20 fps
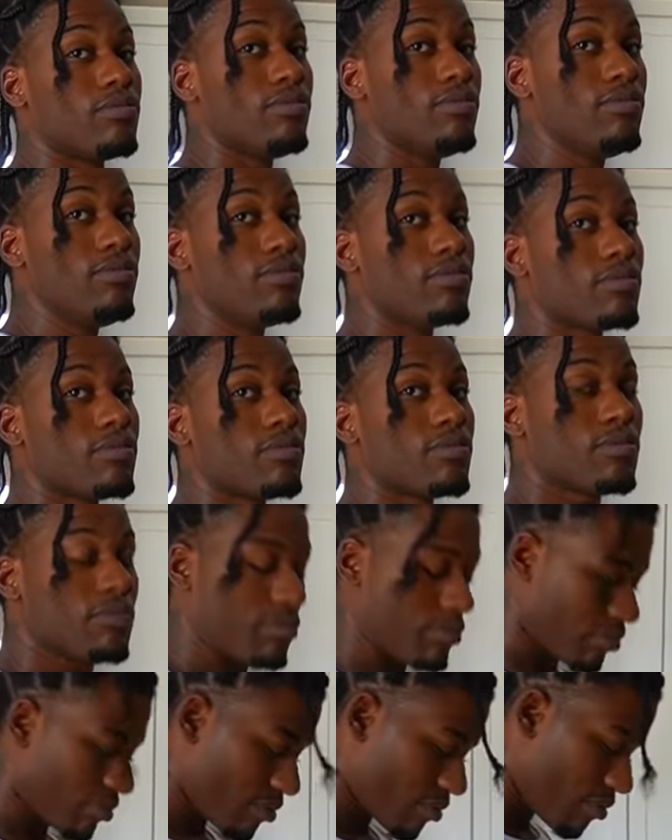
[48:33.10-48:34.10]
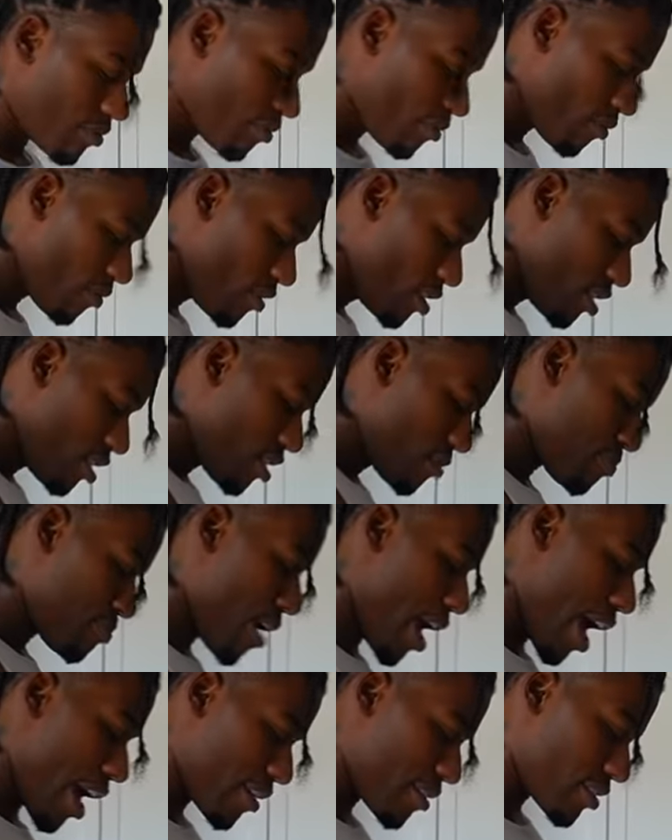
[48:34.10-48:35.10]
Nah, you might as well keep going.
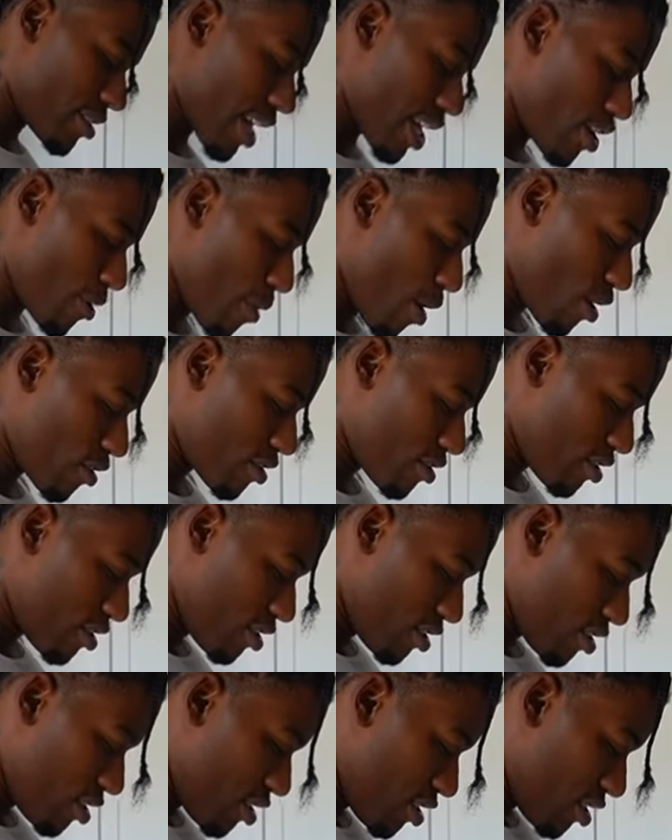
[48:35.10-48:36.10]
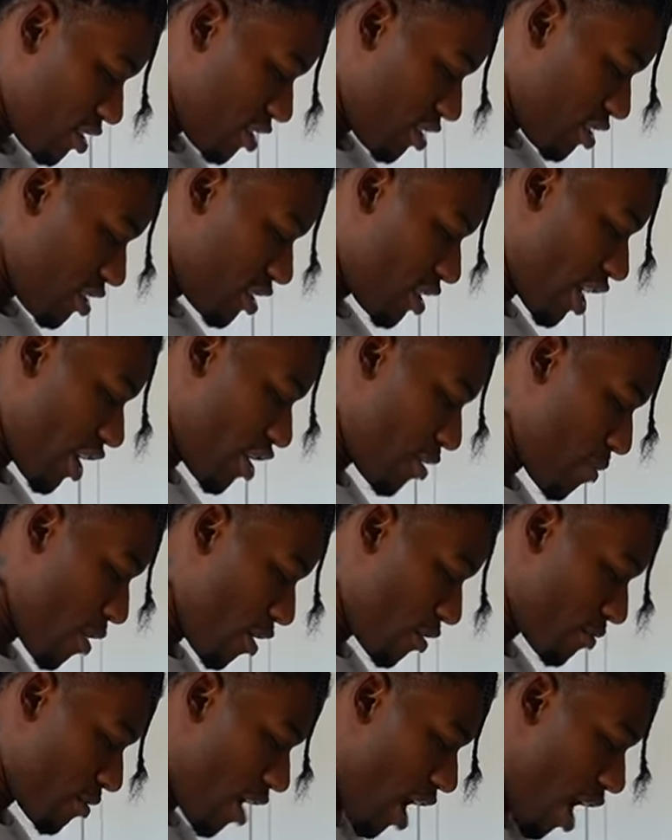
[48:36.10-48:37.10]
Yeah, keep on going. Say no more.